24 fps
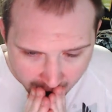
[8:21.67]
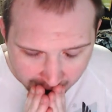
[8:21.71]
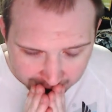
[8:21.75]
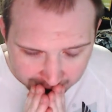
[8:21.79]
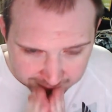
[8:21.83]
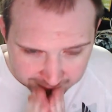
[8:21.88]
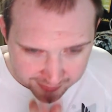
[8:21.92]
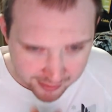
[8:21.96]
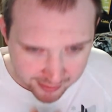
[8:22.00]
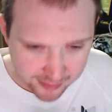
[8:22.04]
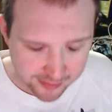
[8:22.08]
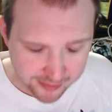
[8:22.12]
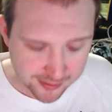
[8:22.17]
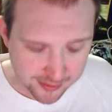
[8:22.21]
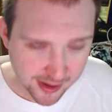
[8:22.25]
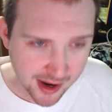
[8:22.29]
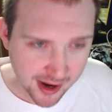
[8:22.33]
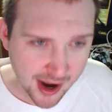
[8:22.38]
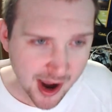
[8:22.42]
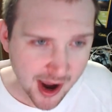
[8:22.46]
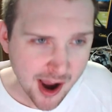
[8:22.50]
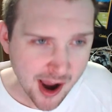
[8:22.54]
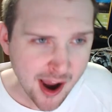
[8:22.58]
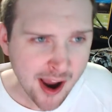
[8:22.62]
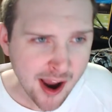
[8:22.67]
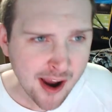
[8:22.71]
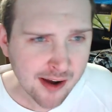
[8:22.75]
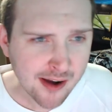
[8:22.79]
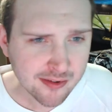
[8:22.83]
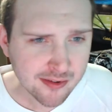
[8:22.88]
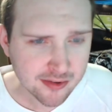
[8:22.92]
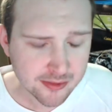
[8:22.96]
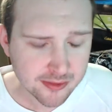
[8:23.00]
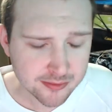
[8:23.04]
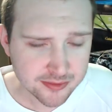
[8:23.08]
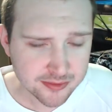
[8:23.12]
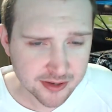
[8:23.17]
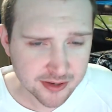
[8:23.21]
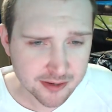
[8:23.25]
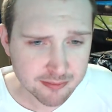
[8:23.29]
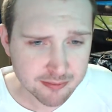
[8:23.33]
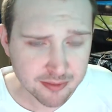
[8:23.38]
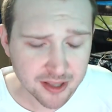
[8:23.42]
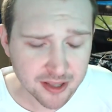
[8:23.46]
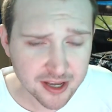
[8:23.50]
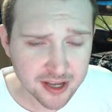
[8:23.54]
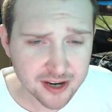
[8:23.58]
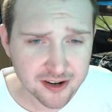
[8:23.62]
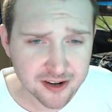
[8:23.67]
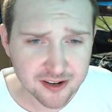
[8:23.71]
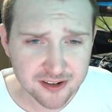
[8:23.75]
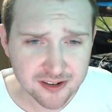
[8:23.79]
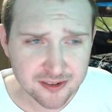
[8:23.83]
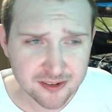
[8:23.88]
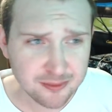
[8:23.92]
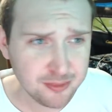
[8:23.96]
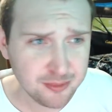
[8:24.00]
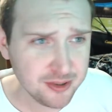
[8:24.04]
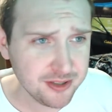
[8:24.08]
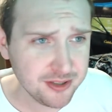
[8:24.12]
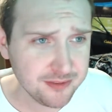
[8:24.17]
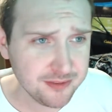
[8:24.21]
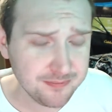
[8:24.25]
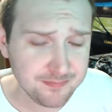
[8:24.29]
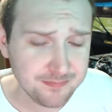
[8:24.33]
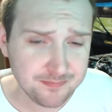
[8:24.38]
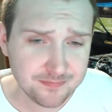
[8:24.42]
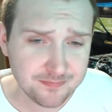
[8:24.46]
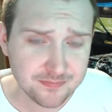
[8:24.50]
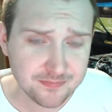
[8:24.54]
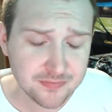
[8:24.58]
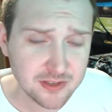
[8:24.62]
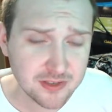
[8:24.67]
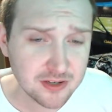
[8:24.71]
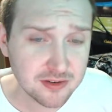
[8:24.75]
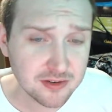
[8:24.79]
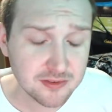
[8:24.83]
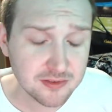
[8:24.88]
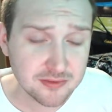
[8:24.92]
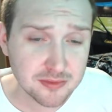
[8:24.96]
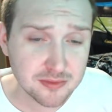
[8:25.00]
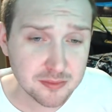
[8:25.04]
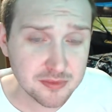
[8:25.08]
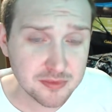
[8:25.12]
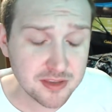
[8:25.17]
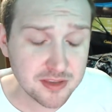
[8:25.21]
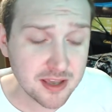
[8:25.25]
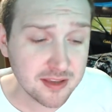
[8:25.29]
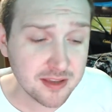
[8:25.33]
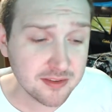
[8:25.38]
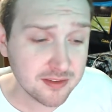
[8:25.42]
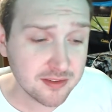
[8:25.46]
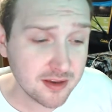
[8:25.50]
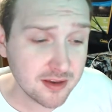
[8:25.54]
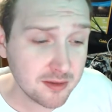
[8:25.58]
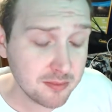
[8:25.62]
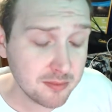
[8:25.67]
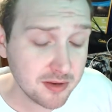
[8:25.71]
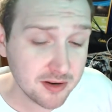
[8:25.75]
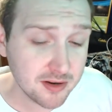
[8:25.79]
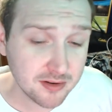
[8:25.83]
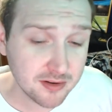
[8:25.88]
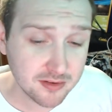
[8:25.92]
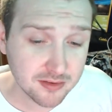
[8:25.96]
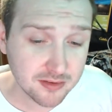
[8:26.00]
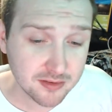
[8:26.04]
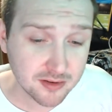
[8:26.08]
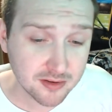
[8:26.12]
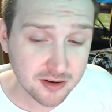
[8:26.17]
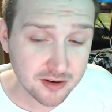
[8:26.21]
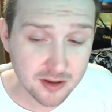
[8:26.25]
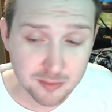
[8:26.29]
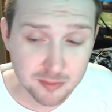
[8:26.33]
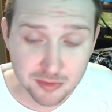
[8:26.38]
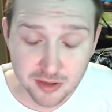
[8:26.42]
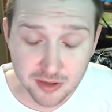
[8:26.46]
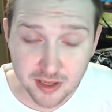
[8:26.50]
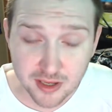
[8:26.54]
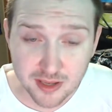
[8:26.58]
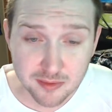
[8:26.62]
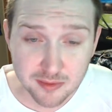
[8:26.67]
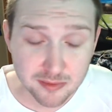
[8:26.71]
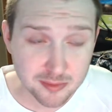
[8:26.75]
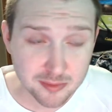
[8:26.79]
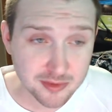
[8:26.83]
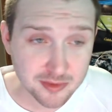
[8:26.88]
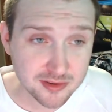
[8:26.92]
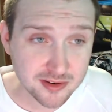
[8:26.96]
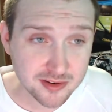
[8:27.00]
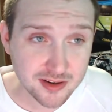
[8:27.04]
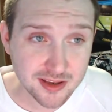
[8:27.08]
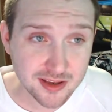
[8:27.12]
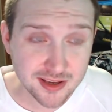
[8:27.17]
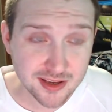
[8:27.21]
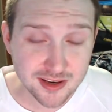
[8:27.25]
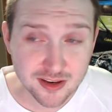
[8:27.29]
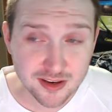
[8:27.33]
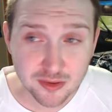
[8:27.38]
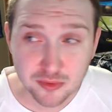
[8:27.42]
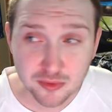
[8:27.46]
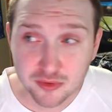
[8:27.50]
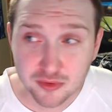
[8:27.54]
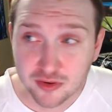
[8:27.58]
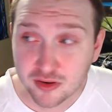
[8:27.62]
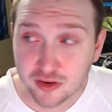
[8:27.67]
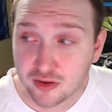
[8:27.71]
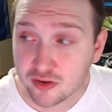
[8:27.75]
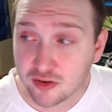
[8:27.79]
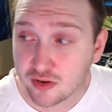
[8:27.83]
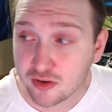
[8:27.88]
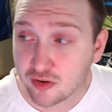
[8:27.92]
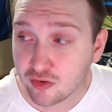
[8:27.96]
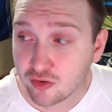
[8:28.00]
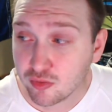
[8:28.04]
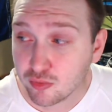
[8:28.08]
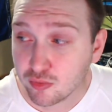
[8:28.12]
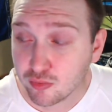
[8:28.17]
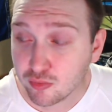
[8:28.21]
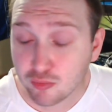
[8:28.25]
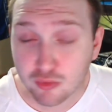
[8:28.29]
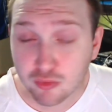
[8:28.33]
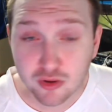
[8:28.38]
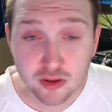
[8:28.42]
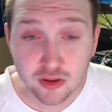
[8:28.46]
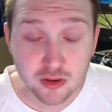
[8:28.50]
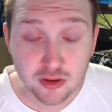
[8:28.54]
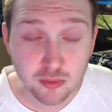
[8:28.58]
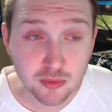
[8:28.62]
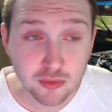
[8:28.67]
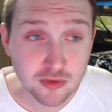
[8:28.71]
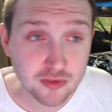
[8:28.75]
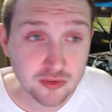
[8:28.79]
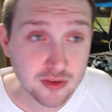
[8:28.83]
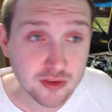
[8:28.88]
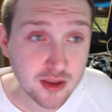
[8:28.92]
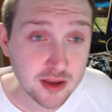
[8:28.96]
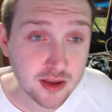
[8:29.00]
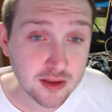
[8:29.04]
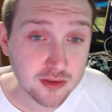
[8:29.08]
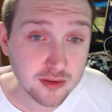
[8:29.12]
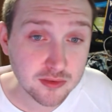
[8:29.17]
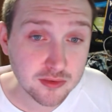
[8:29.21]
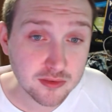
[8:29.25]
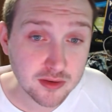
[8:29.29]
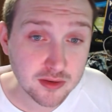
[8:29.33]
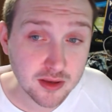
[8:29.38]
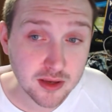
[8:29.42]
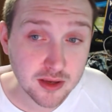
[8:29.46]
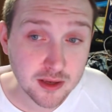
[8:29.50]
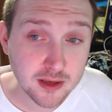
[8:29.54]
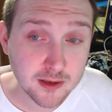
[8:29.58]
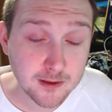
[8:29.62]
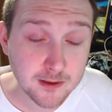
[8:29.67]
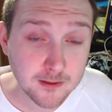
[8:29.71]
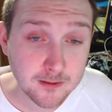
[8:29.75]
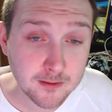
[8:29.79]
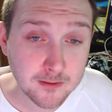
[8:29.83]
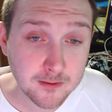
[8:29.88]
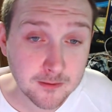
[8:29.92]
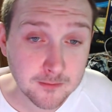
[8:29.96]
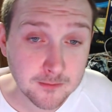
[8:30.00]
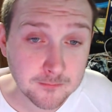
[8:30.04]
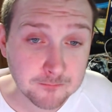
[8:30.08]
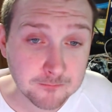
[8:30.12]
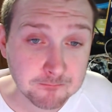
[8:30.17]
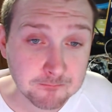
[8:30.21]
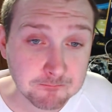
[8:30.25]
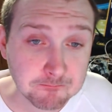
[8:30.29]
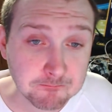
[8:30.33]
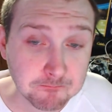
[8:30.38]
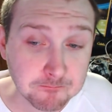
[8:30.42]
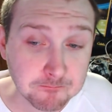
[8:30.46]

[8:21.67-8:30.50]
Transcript: excuse me from some players but or from the yeah, sandbin a couple games but tonight it, it, just really was not his night um